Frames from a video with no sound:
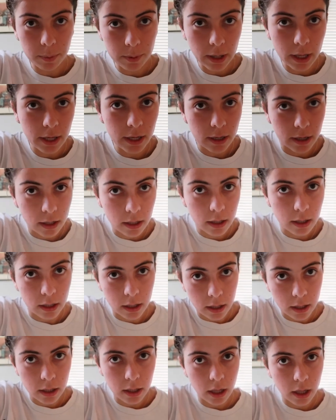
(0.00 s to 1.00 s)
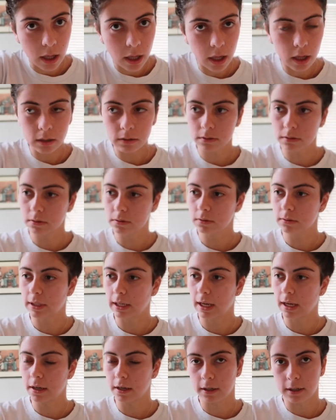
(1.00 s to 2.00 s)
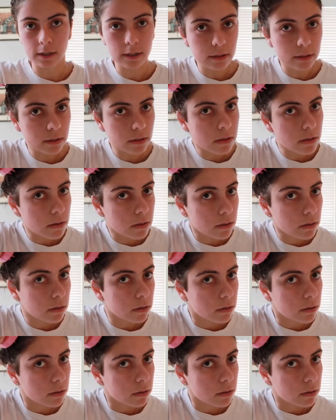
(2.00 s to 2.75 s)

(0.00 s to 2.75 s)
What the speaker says: like, oh, that kind of hurts.